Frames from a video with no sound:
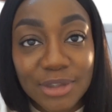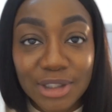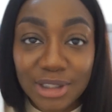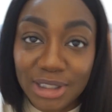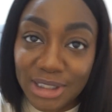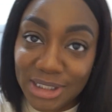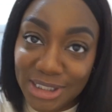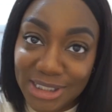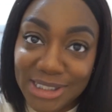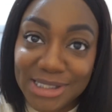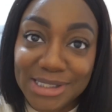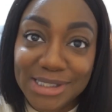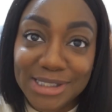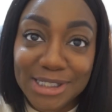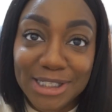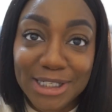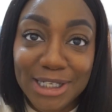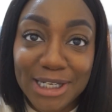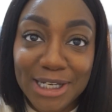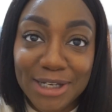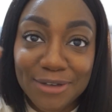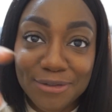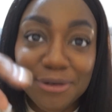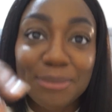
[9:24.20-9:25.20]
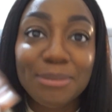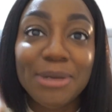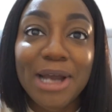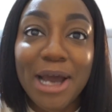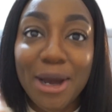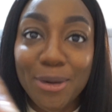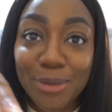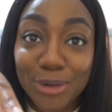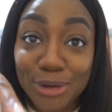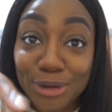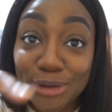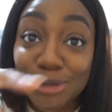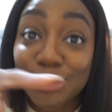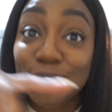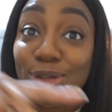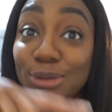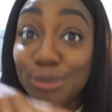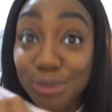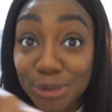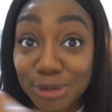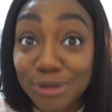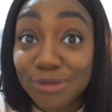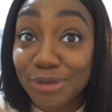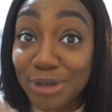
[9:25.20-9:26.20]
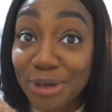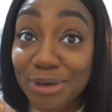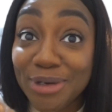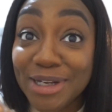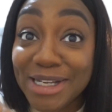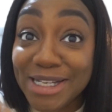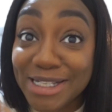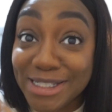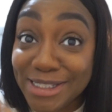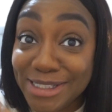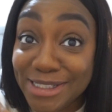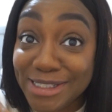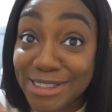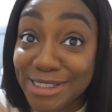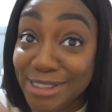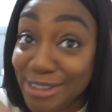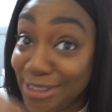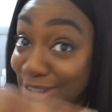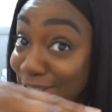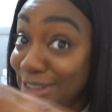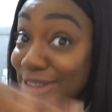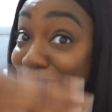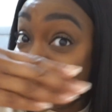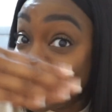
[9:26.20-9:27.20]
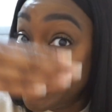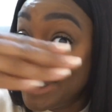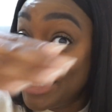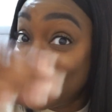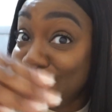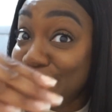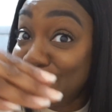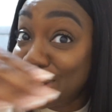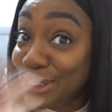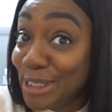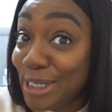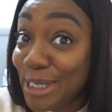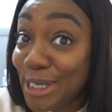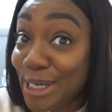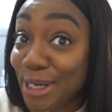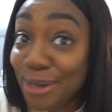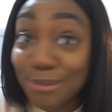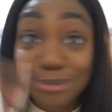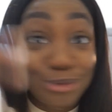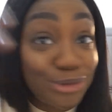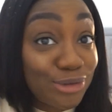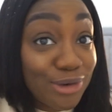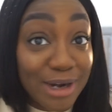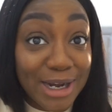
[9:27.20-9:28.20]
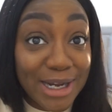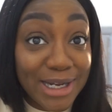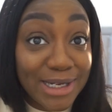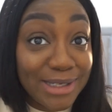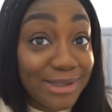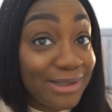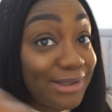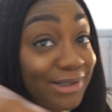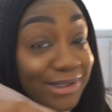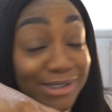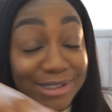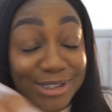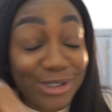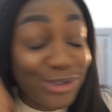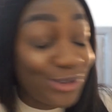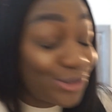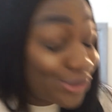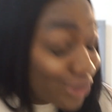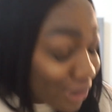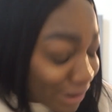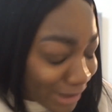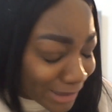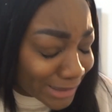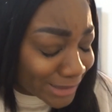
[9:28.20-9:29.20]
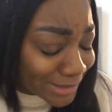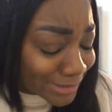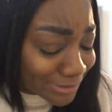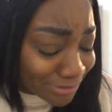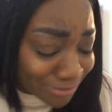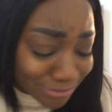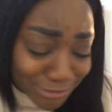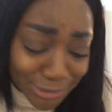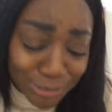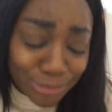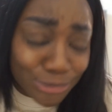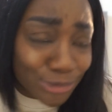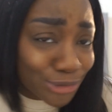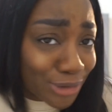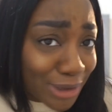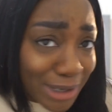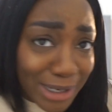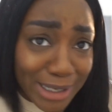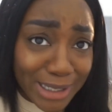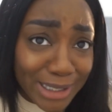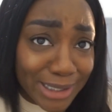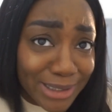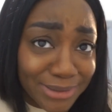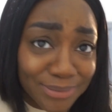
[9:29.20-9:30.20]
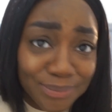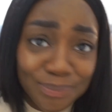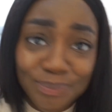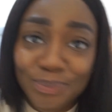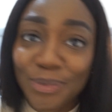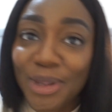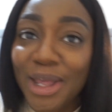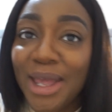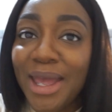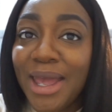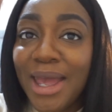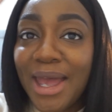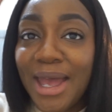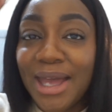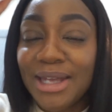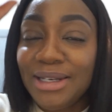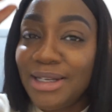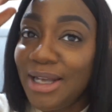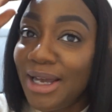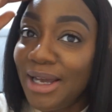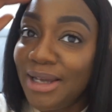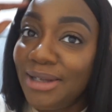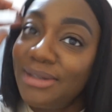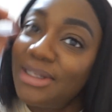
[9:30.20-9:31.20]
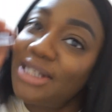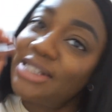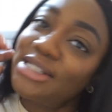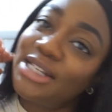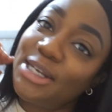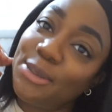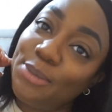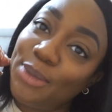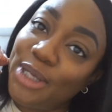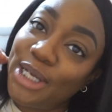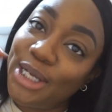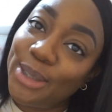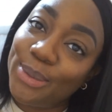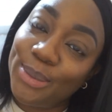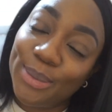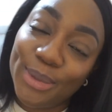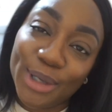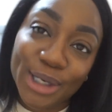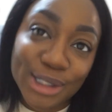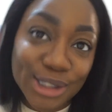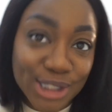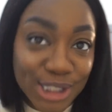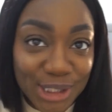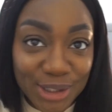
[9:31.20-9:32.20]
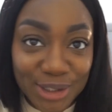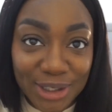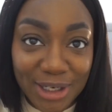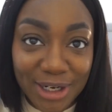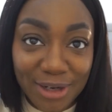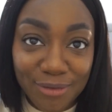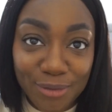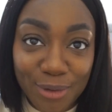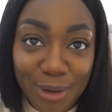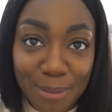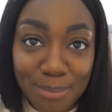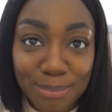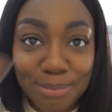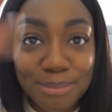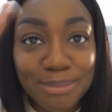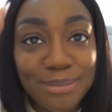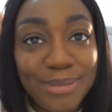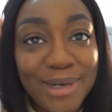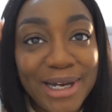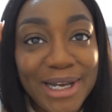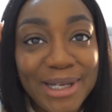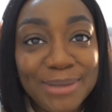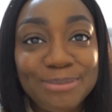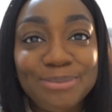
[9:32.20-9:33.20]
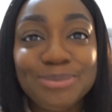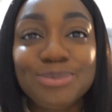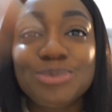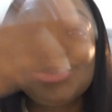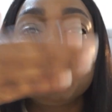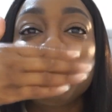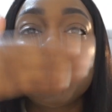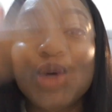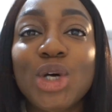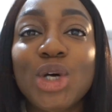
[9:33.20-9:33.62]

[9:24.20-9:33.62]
consistently from now on. You would have noticed the consistency. I'm trying. The kids are trying. I'm trying. And yeah, that's going to be it. I'll see you in another one. Bye.